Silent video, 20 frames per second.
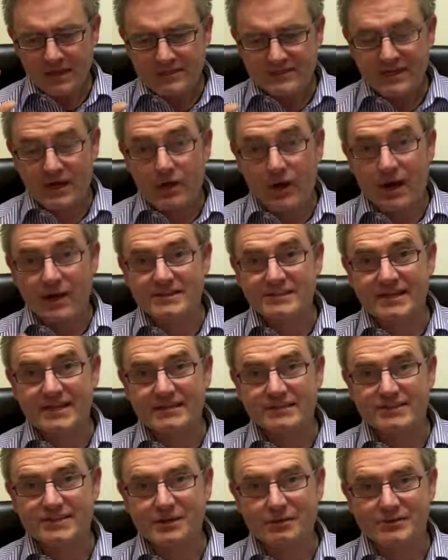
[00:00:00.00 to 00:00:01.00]
So I
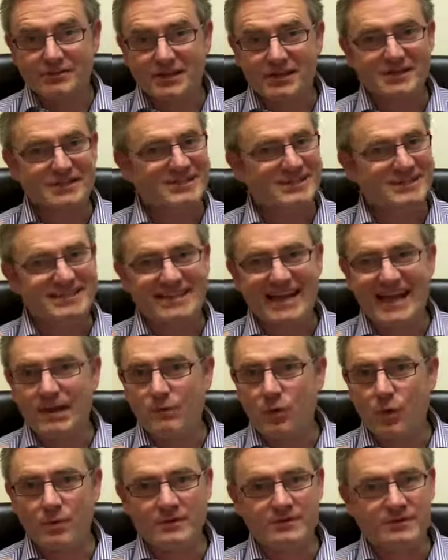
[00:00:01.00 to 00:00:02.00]
said, do you know what, Tony, this is
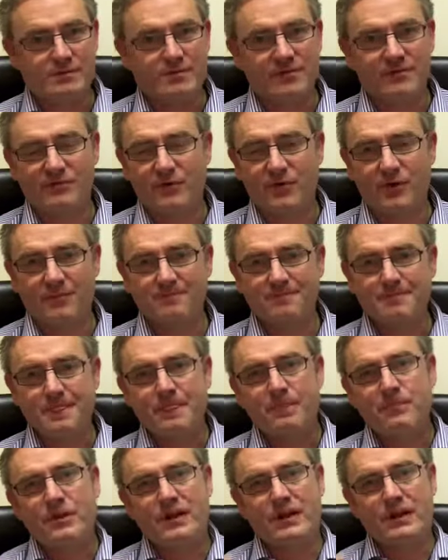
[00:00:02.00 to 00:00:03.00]
exactly what we did before.
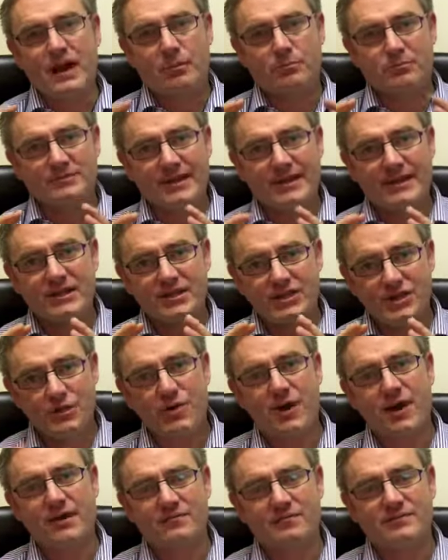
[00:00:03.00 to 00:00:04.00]
We had a couple down in
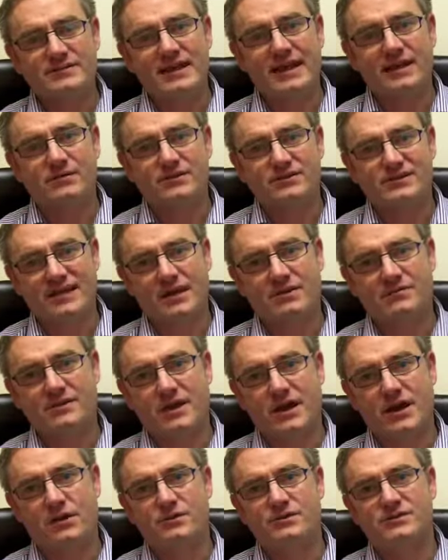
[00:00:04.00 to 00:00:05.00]
New Haven down on the south
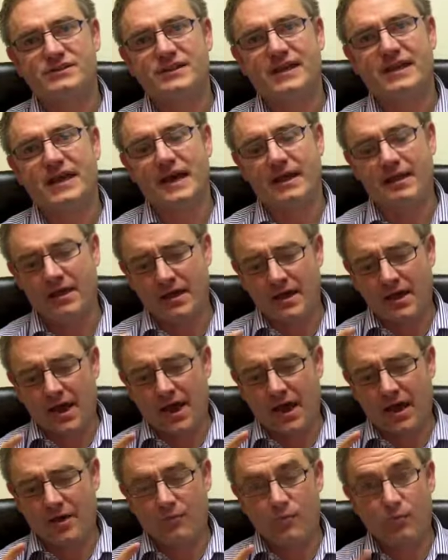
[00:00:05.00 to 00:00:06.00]
coast, and they
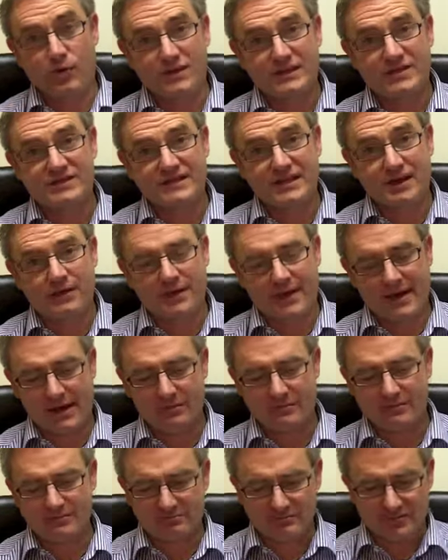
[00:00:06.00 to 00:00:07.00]
wanted to sell the
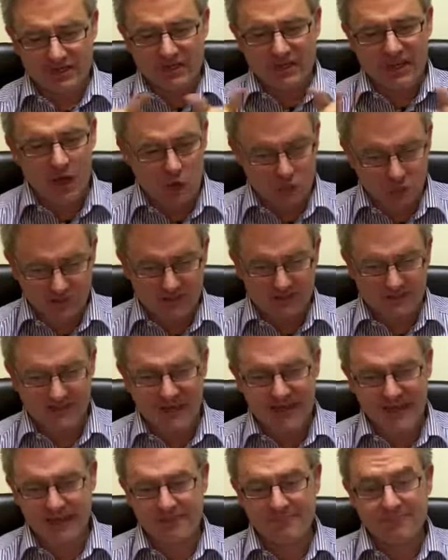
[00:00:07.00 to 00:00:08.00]
house. It was in a
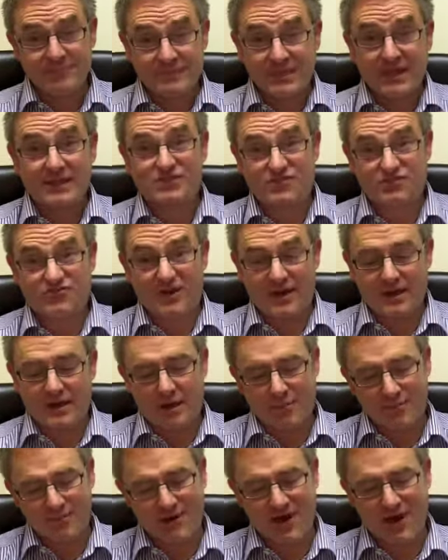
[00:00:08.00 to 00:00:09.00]
cul-de-sac. That's
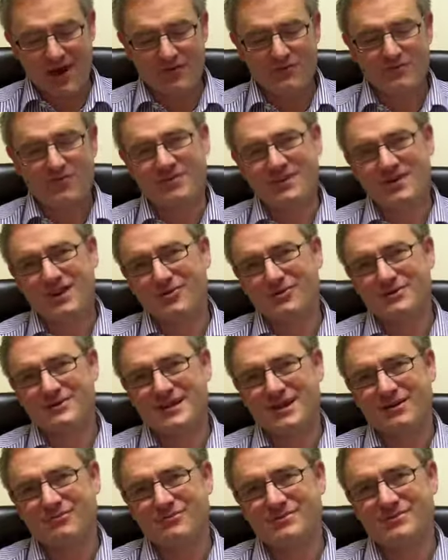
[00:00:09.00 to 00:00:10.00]
great. Apart from the
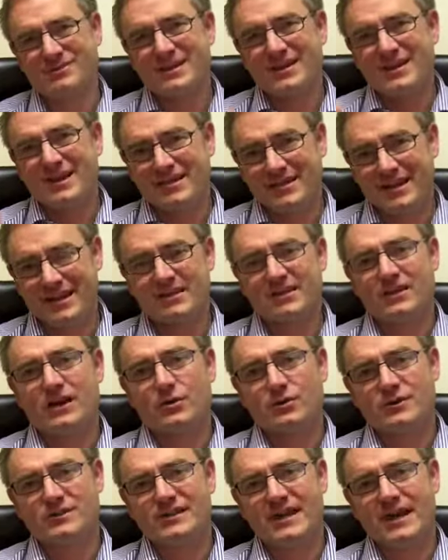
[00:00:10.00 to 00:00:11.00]
cul-de-sac, was at the end of the
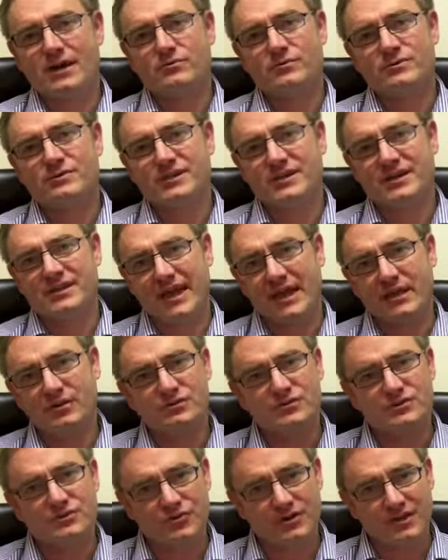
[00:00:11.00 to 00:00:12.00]
cul-de-sac was the
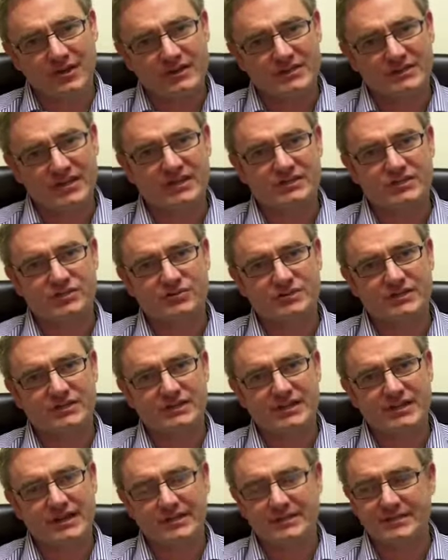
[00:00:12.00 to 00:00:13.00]
entrance to an industrial
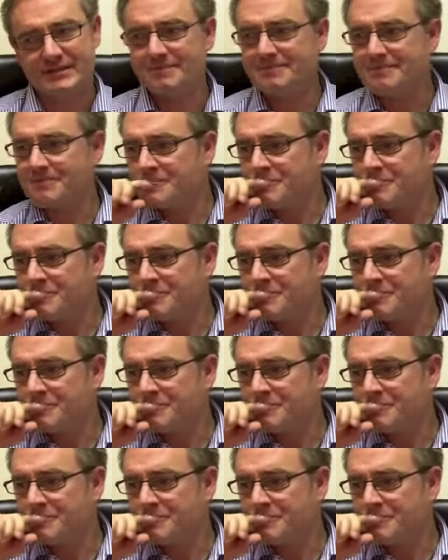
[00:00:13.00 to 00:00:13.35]
estate.